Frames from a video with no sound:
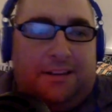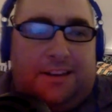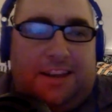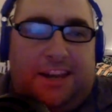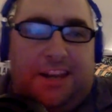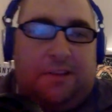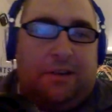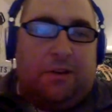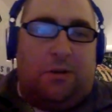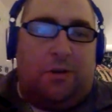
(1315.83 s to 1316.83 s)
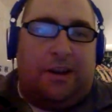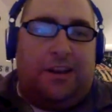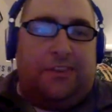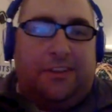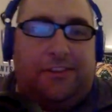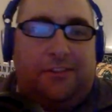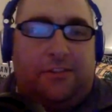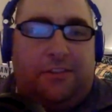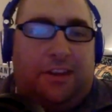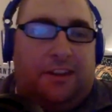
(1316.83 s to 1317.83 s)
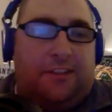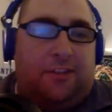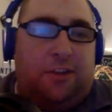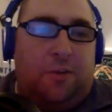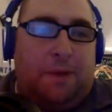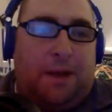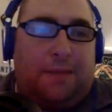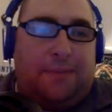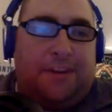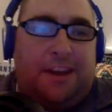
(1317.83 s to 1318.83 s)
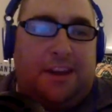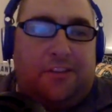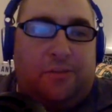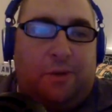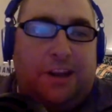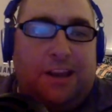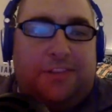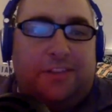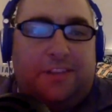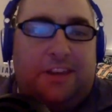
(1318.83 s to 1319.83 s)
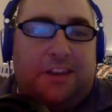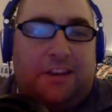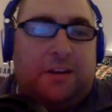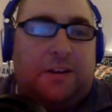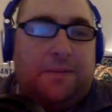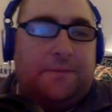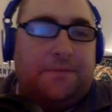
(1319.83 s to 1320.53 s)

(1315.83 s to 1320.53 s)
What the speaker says: Ed Gregorius hits 2 bombs today, his 20th of the year.